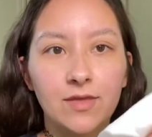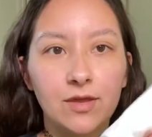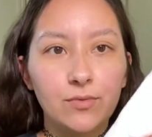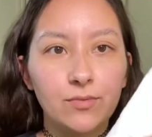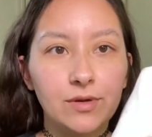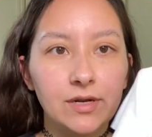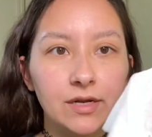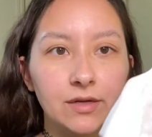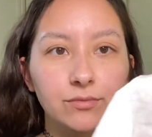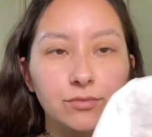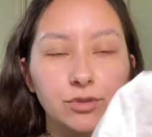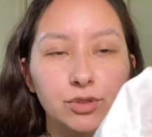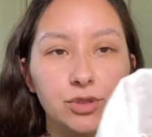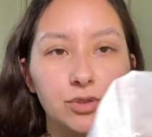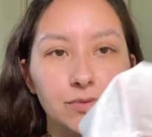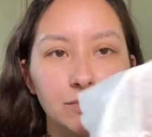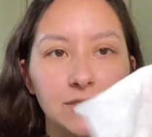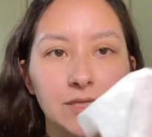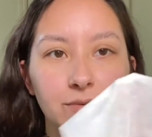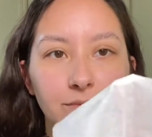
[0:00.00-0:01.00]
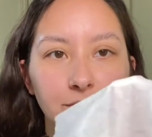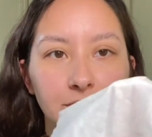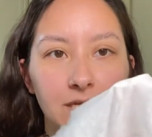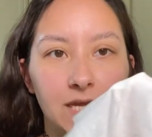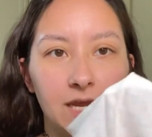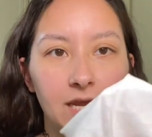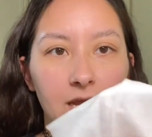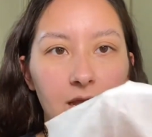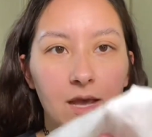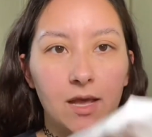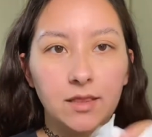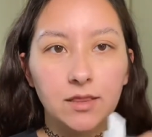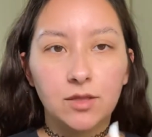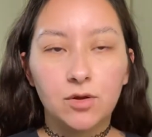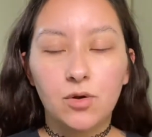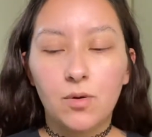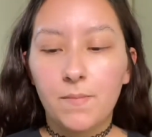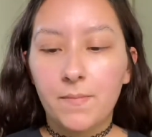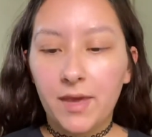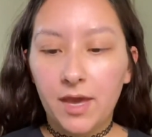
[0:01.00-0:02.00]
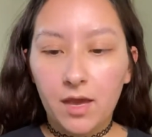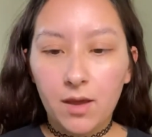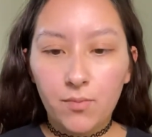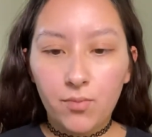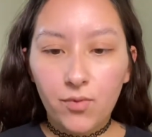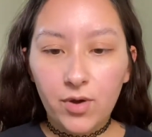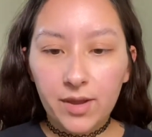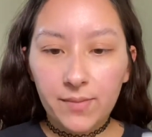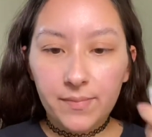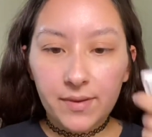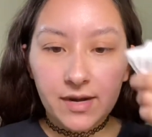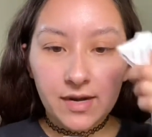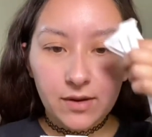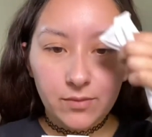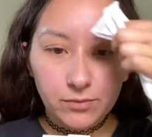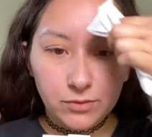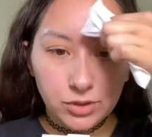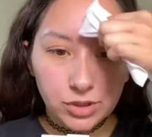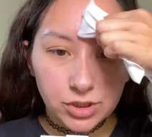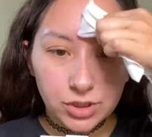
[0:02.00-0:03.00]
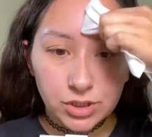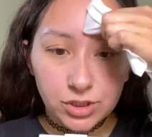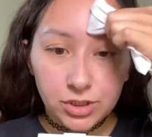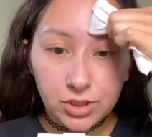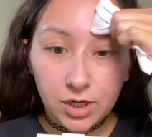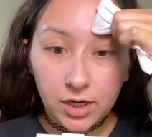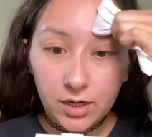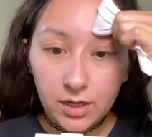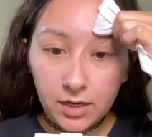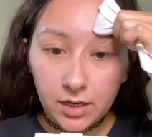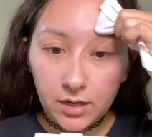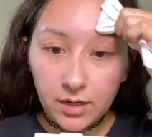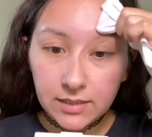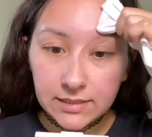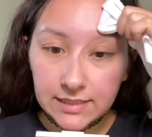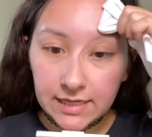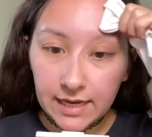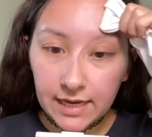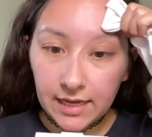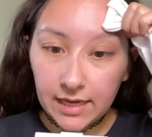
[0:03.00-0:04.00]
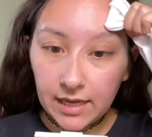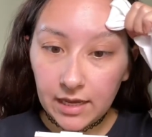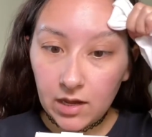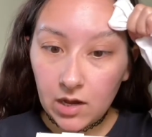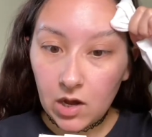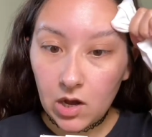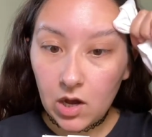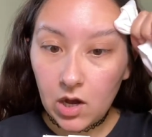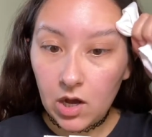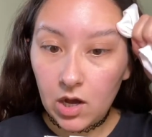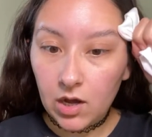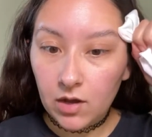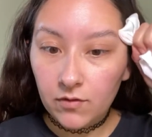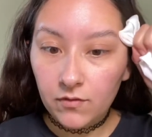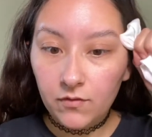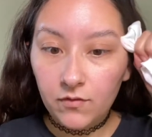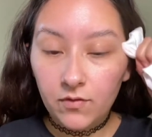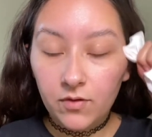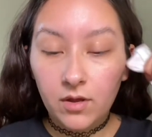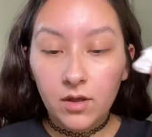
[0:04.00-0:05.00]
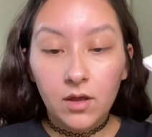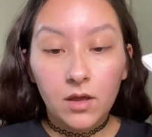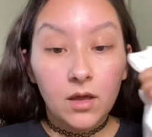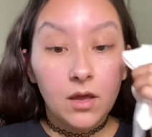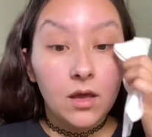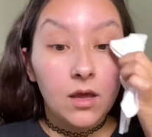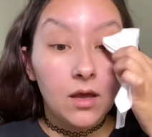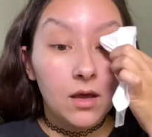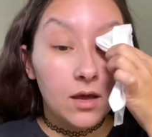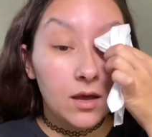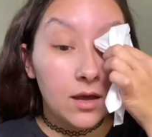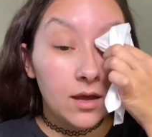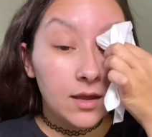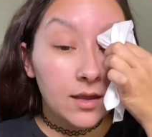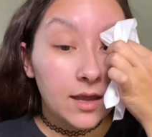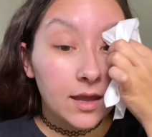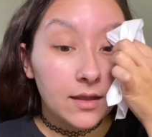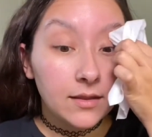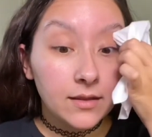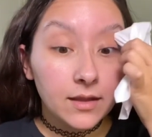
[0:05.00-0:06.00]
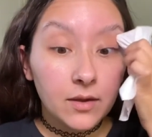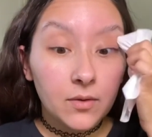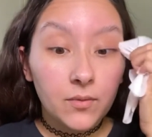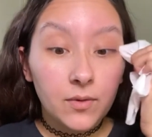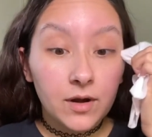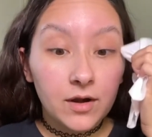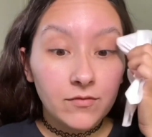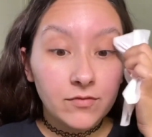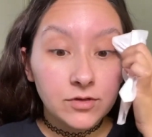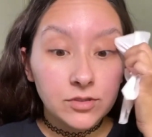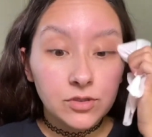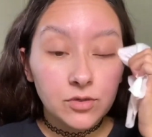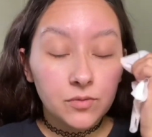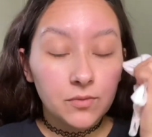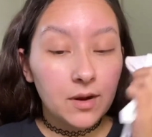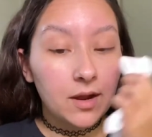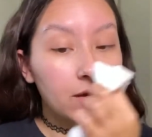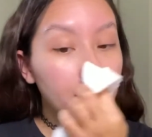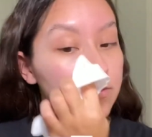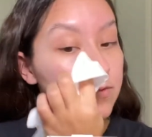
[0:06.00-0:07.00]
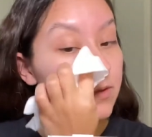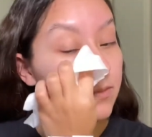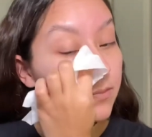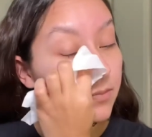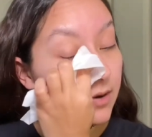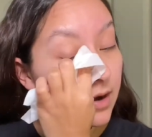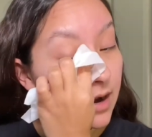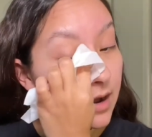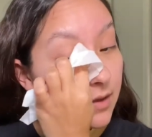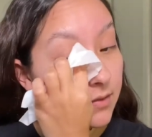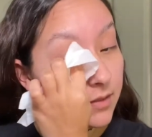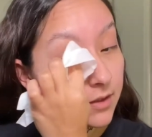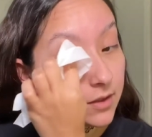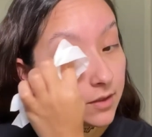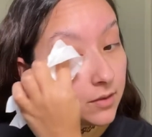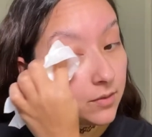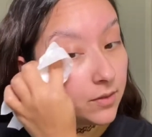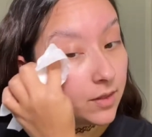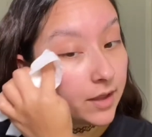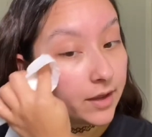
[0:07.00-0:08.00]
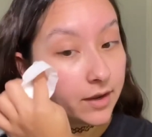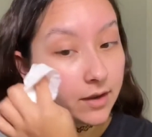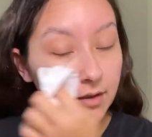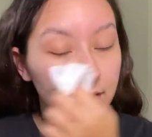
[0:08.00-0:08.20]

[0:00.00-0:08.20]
what I will do is I will take a little makeup wipe and I will just start taking off, again, like whatever's around the brow that you like,